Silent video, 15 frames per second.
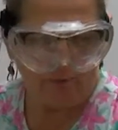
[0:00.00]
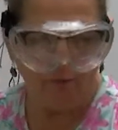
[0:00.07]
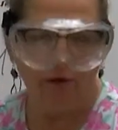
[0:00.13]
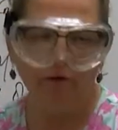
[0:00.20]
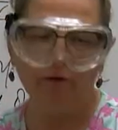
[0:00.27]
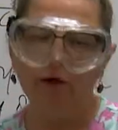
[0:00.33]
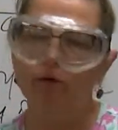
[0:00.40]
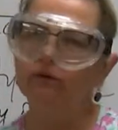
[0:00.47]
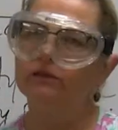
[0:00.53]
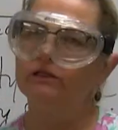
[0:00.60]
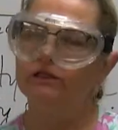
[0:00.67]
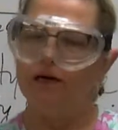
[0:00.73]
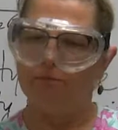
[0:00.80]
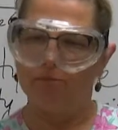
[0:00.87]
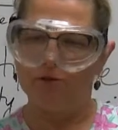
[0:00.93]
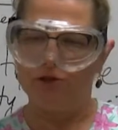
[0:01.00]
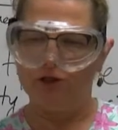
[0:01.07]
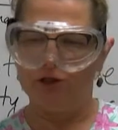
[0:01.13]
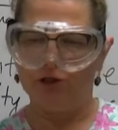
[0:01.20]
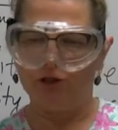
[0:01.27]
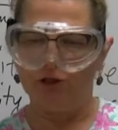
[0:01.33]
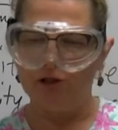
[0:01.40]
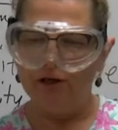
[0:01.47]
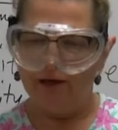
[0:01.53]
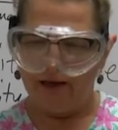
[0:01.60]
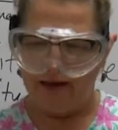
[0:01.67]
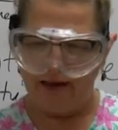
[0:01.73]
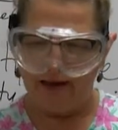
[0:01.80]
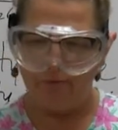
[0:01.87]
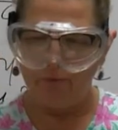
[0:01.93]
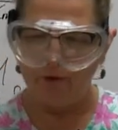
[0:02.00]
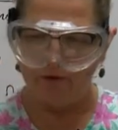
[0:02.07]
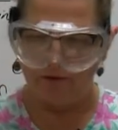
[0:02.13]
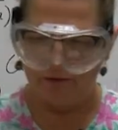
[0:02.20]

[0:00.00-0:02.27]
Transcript: We'll note the temperature, and we'll